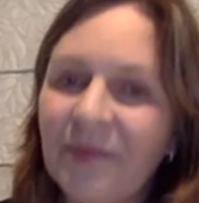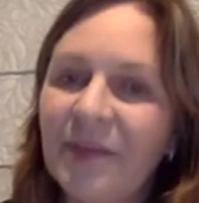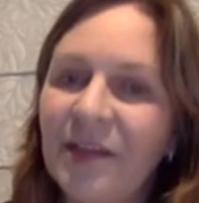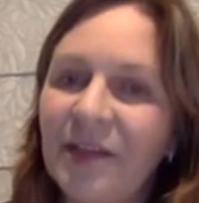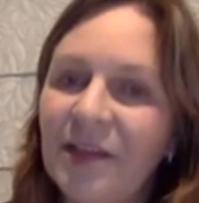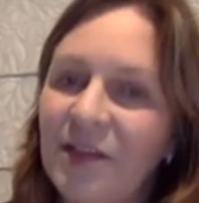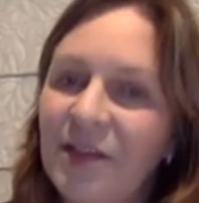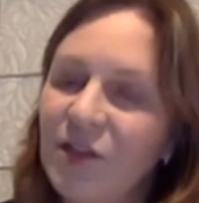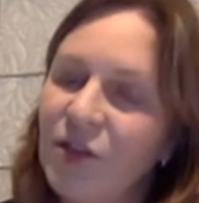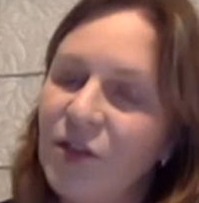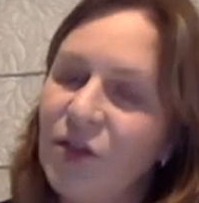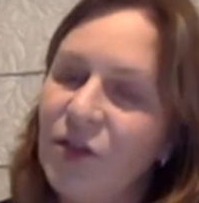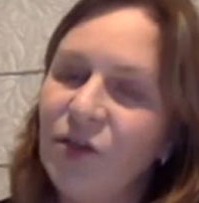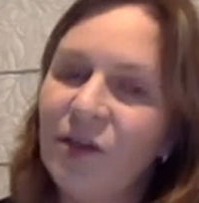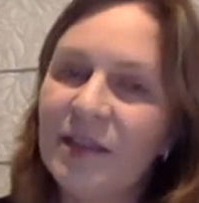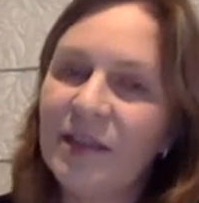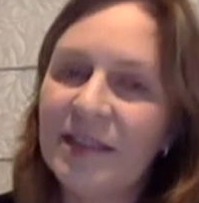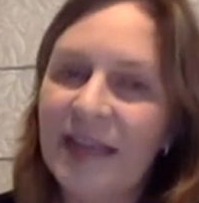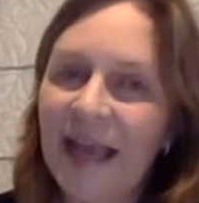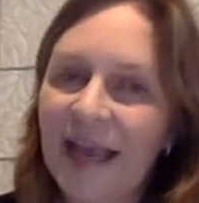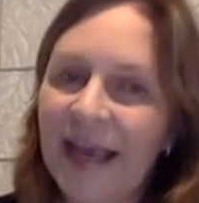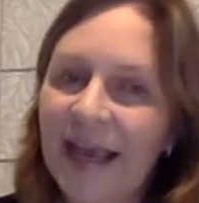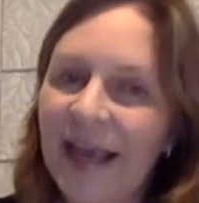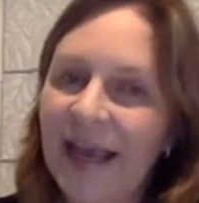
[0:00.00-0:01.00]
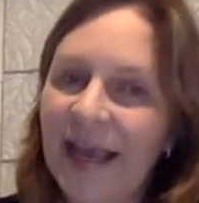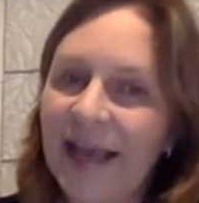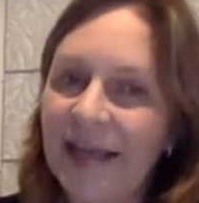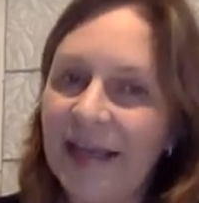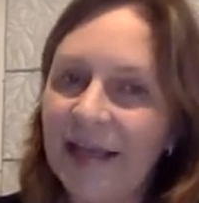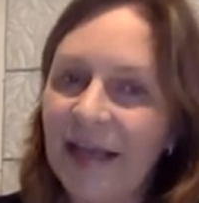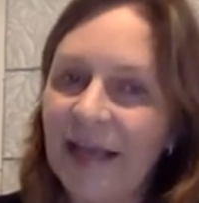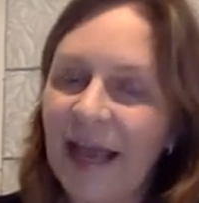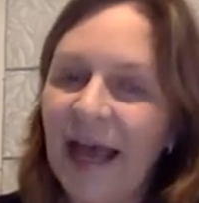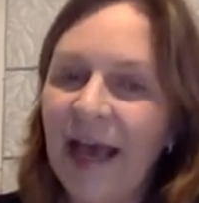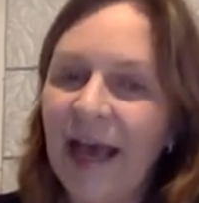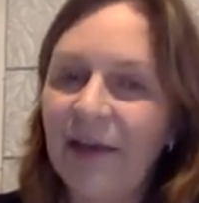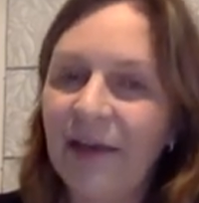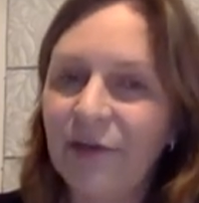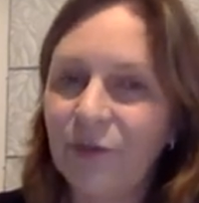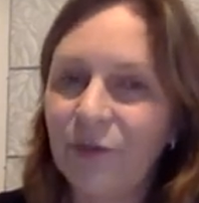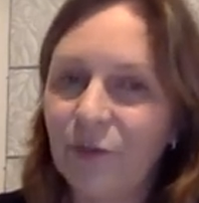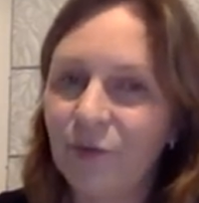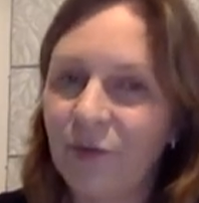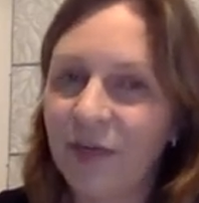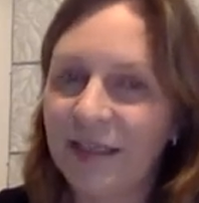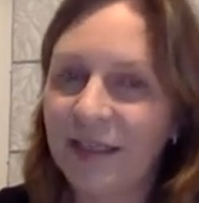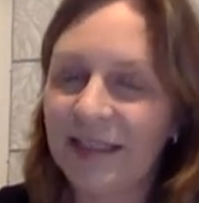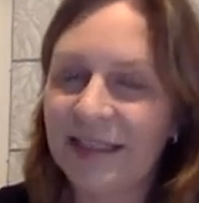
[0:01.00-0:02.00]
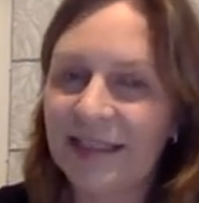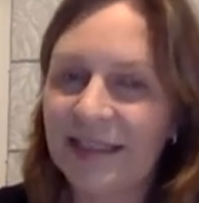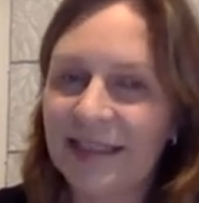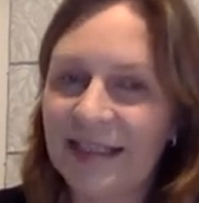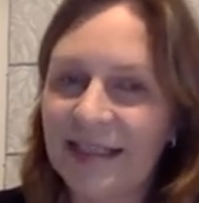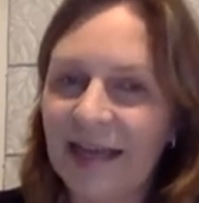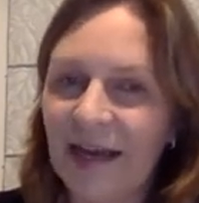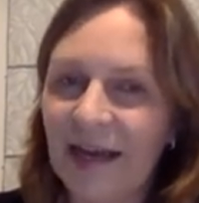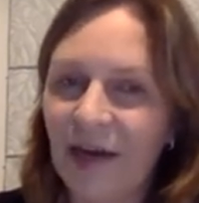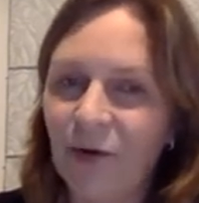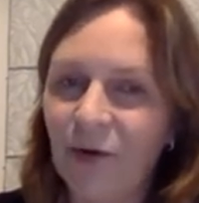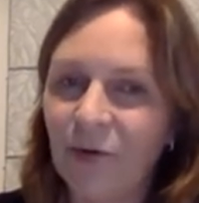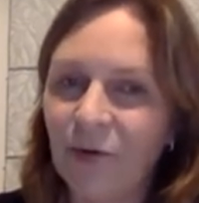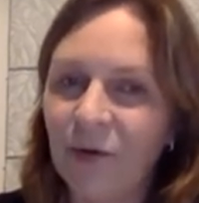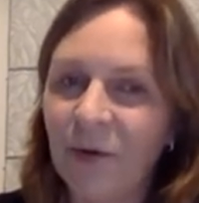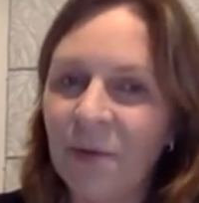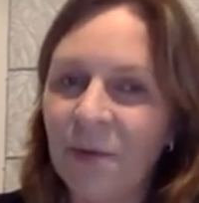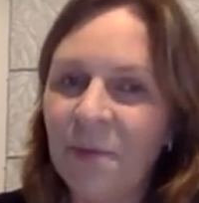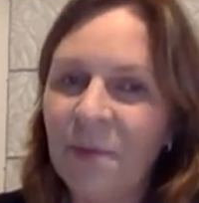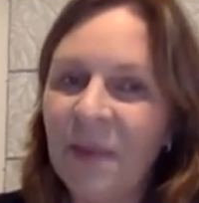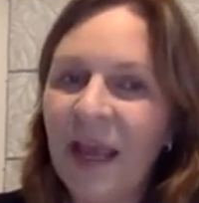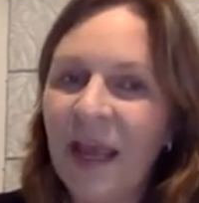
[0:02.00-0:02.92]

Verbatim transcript: The students again have to write it down.